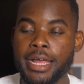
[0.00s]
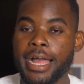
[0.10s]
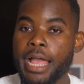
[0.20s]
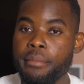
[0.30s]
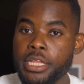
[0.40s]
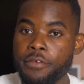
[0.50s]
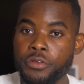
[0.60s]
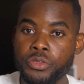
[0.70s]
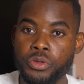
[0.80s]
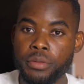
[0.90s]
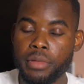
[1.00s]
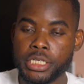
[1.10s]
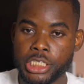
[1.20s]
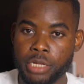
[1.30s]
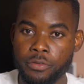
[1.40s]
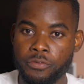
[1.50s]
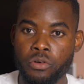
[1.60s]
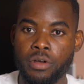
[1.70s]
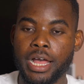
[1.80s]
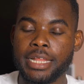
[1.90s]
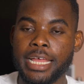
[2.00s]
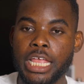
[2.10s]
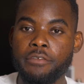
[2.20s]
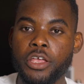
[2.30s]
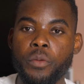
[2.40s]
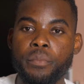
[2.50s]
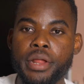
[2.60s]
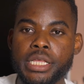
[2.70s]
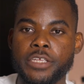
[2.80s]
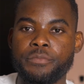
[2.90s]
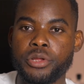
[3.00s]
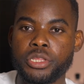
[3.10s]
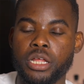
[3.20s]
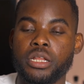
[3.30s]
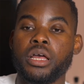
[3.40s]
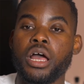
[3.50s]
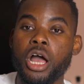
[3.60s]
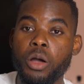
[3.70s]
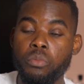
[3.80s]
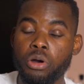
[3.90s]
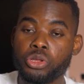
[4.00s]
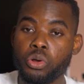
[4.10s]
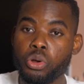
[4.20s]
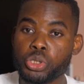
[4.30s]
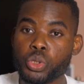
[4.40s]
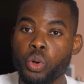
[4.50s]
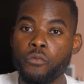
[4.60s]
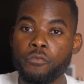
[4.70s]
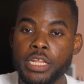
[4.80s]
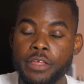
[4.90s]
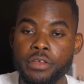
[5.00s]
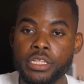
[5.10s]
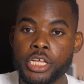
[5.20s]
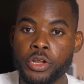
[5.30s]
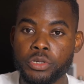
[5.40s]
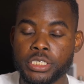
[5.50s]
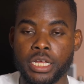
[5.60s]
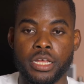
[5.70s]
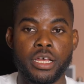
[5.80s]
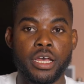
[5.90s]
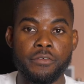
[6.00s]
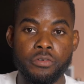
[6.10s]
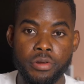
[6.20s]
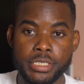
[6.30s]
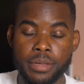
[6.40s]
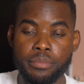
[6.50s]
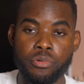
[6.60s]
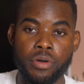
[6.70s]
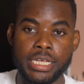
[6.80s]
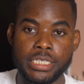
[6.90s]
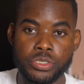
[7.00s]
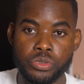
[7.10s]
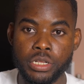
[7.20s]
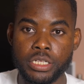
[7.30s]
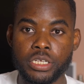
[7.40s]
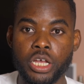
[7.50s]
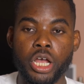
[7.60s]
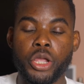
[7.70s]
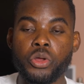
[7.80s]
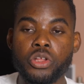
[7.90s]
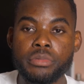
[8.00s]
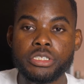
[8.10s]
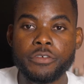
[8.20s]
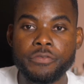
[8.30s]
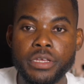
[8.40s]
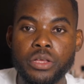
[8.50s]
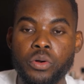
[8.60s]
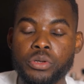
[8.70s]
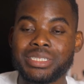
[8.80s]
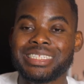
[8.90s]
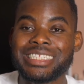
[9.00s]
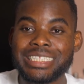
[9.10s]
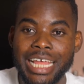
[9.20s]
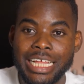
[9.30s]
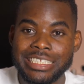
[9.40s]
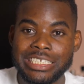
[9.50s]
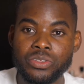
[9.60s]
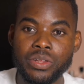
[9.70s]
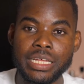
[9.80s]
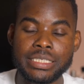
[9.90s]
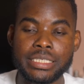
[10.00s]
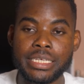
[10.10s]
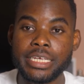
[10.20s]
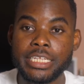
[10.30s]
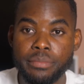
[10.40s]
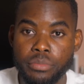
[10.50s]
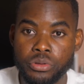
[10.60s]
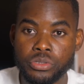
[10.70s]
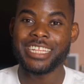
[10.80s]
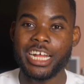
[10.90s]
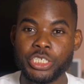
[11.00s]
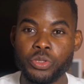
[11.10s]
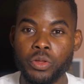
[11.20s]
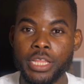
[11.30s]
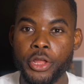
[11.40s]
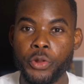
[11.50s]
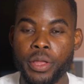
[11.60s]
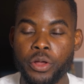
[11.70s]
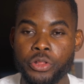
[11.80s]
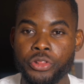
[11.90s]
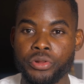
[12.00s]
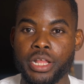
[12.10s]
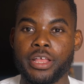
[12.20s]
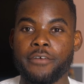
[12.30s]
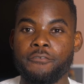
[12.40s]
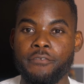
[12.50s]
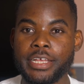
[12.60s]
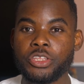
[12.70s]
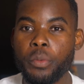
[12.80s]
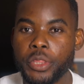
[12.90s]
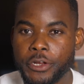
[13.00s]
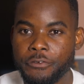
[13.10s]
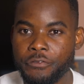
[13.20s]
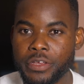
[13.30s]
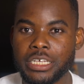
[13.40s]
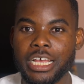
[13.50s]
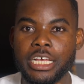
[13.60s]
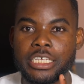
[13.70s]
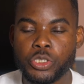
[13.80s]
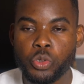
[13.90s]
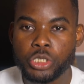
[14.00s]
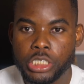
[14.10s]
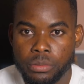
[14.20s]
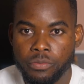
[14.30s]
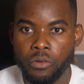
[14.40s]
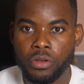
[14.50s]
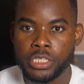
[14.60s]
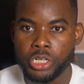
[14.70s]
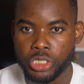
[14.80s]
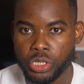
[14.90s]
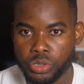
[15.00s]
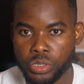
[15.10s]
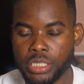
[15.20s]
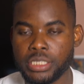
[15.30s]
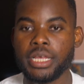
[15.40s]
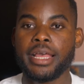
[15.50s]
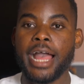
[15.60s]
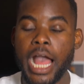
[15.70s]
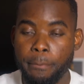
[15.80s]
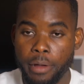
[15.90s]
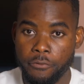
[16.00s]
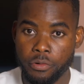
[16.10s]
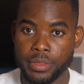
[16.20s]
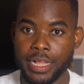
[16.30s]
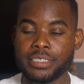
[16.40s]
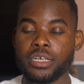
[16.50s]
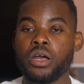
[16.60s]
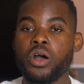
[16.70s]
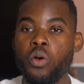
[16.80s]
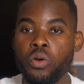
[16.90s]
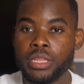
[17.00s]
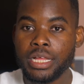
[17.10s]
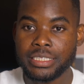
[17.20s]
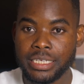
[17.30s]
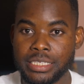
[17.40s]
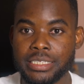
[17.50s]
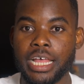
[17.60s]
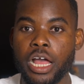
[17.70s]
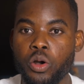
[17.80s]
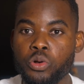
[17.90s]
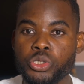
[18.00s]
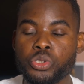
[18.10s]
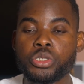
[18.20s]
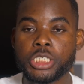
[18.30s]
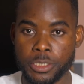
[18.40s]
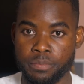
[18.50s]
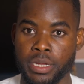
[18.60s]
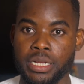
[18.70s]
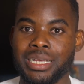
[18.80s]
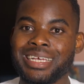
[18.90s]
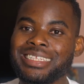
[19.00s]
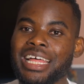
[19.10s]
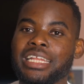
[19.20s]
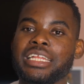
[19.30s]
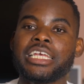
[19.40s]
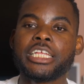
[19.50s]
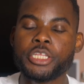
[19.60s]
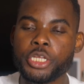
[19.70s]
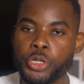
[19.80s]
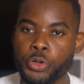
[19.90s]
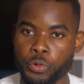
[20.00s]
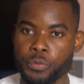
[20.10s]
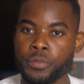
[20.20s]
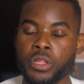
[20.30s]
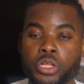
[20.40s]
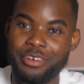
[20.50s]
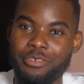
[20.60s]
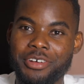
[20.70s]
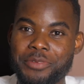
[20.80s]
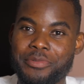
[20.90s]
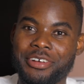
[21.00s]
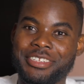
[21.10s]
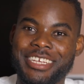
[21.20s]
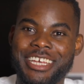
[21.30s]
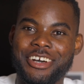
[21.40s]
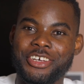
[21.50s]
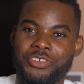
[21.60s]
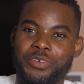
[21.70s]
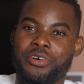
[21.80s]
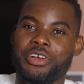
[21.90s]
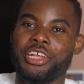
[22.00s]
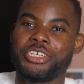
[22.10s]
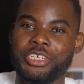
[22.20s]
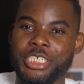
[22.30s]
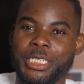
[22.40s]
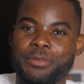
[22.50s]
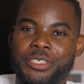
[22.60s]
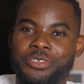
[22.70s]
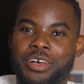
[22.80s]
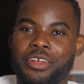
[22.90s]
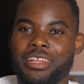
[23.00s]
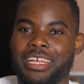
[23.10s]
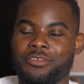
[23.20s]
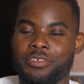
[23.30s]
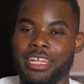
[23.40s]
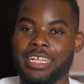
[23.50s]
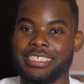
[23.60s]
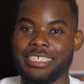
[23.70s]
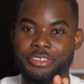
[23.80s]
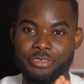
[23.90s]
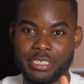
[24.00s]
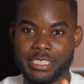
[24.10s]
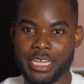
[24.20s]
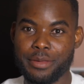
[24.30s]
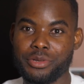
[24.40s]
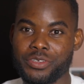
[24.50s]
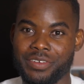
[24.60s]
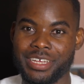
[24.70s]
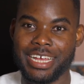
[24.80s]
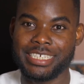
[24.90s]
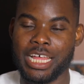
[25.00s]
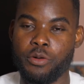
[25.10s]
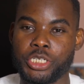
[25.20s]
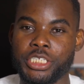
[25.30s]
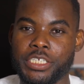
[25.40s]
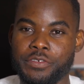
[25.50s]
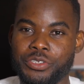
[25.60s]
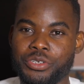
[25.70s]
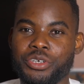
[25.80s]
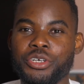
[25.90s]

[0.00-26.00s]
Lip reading: I made a video in my channel before, and I gave a comprehensive breakdown about the cost of living in Russia. For example, as a student, your dormitory fee costs $30 in a month. There is no other European country that you can find dormitory fee so cheap for international students. Apart from that, other things are also cheaper than in Europe. What about the girls? What about relationships? I know that's one that interests most of the guys that are watching this video.